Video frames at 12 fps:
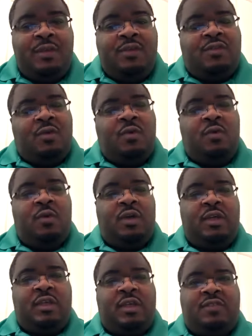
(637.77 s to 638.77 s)
So
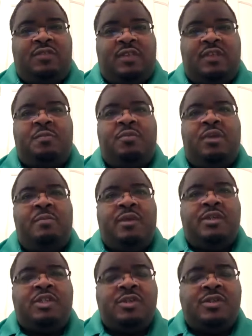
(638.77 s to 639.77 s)
it's pretty
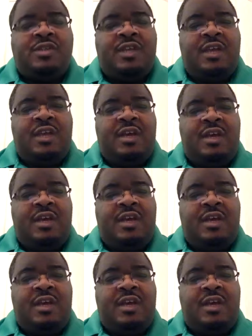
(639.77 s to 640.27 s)
much your CNN